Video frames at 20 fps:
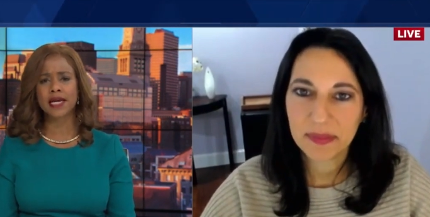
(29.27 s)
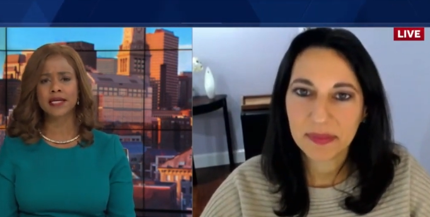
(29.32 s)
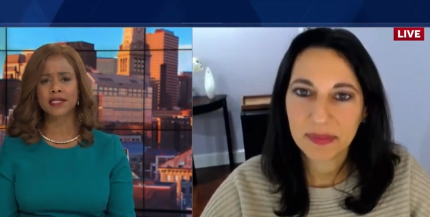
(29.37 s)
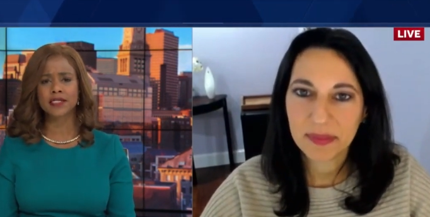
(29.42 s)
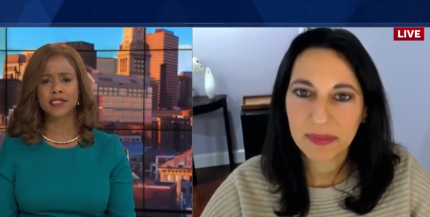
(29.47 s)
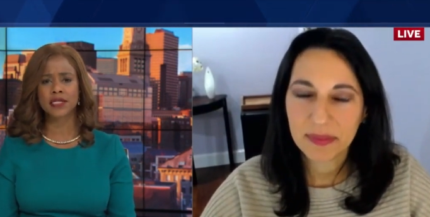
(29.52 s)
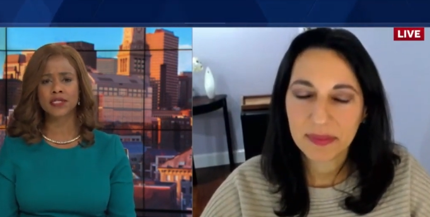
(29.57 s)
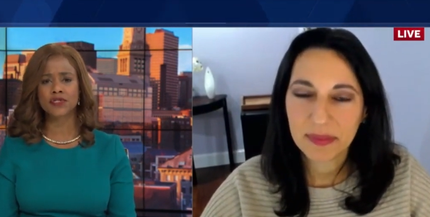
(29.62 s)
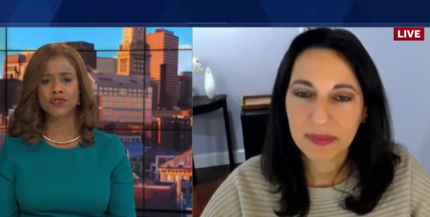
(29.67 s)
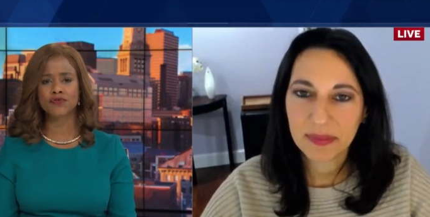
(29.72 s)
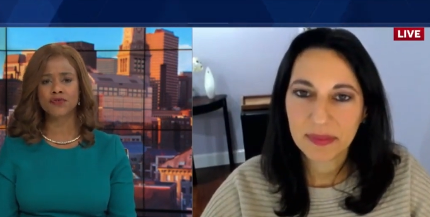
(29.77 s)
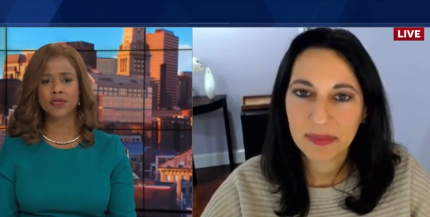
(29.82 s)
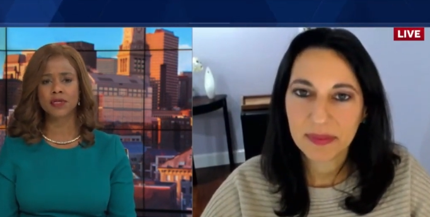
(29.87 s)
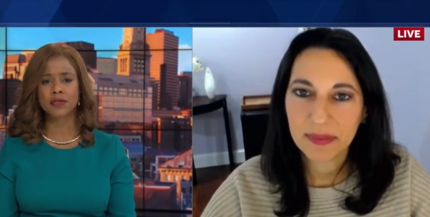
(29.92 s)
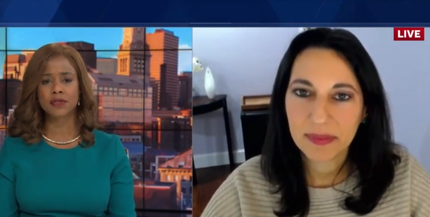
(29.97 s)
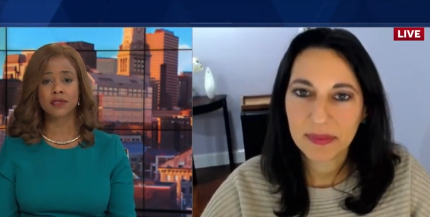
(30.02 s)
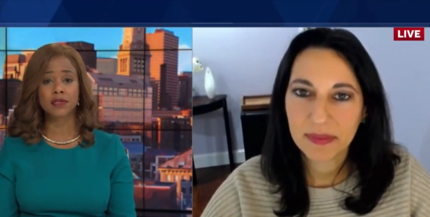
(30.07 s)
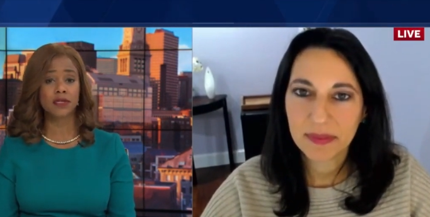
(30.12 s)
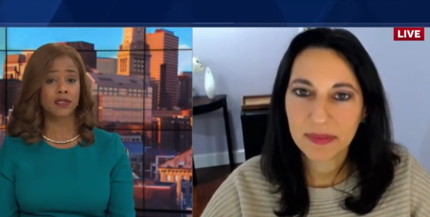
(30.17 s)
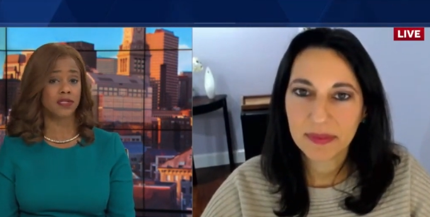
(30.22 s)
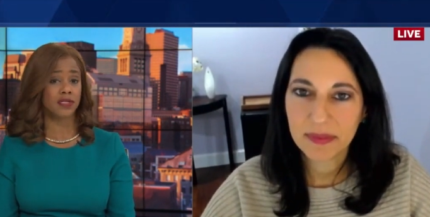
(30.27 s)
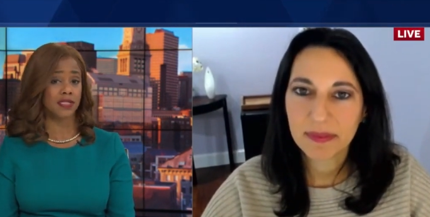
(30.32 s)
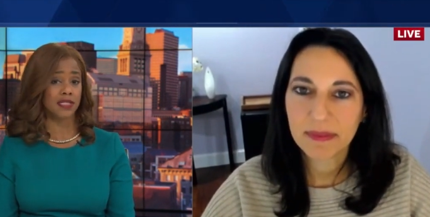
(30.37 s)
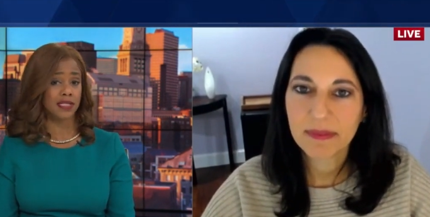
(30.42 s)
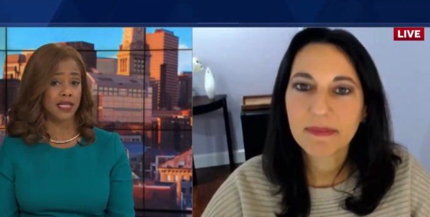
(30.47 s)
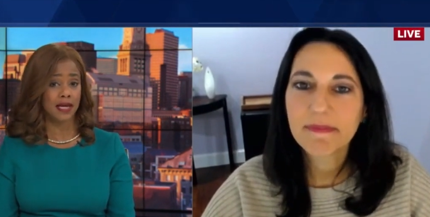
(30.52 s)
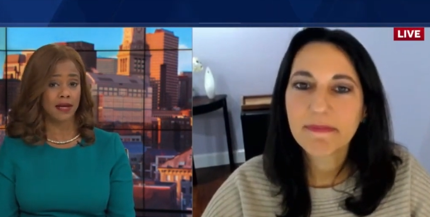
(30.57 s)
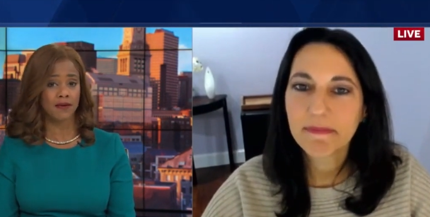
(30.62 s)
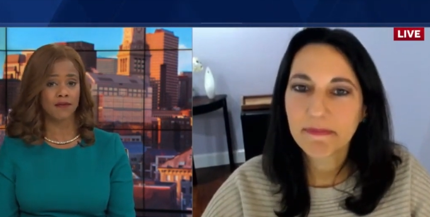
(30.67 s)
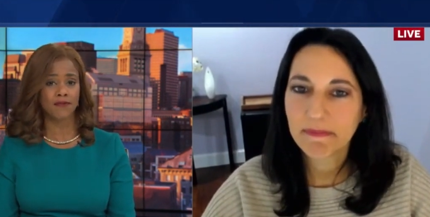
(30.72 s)
Speaker 1: ancestry looks
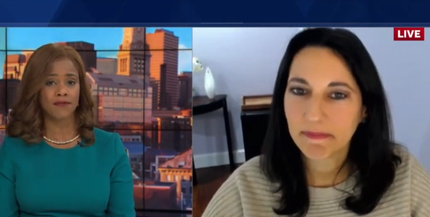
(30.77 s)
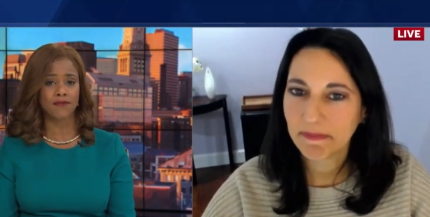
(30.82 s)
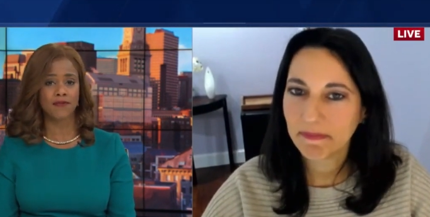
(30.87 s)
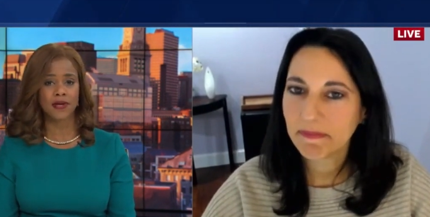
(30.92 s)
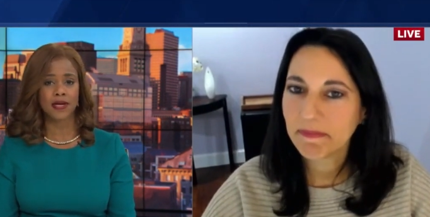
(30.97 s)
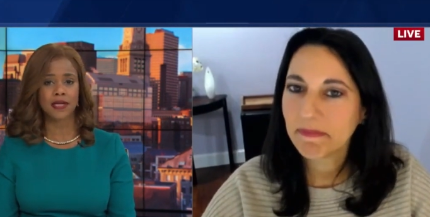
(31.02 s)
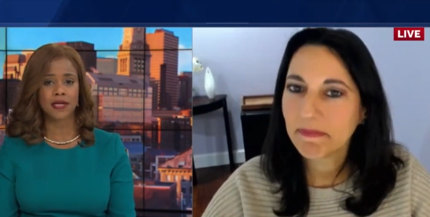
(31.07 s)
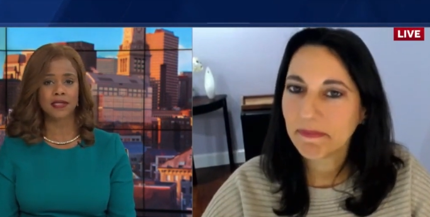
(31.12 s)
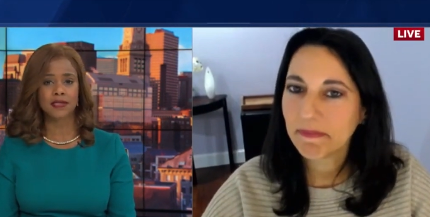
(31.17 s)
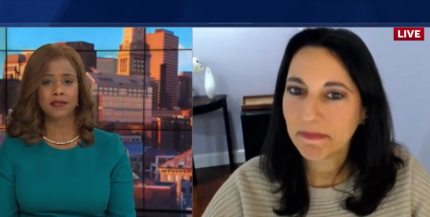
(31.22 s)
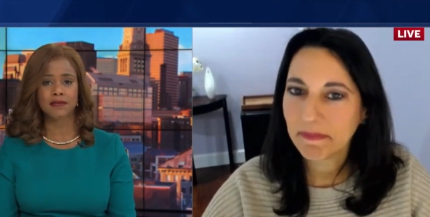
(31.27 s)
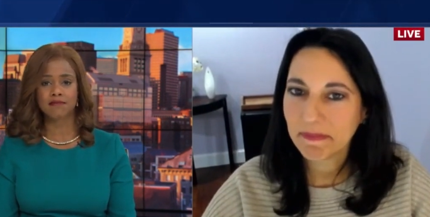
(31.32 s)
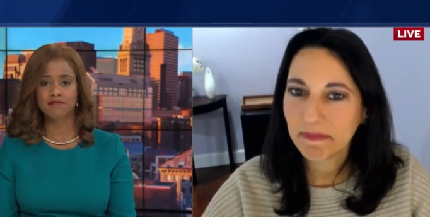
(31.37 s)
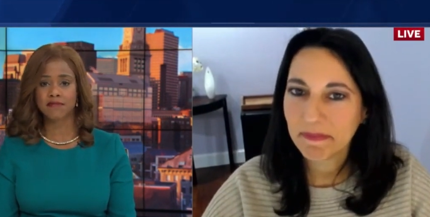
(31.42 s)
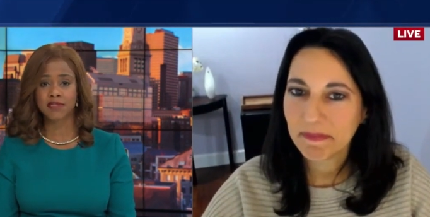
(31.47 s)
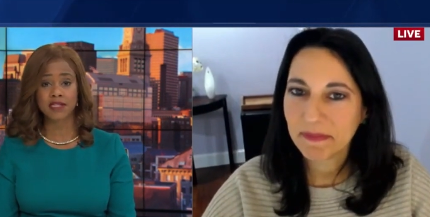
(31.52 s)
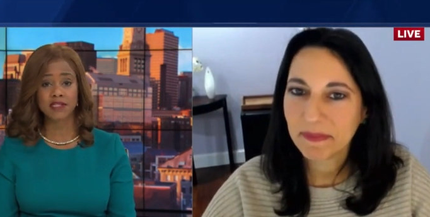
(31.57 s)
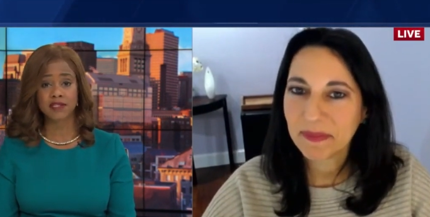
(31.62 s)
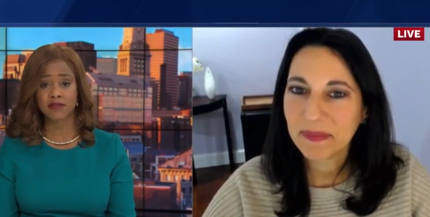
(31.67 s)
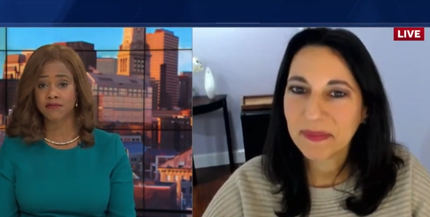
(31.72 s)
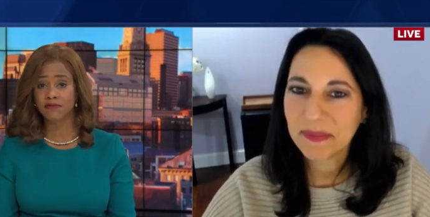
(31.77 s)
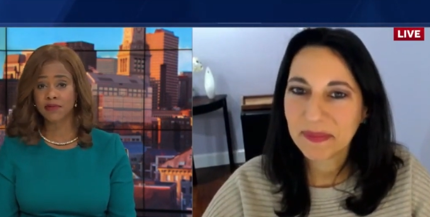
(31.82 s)
like fun. Does it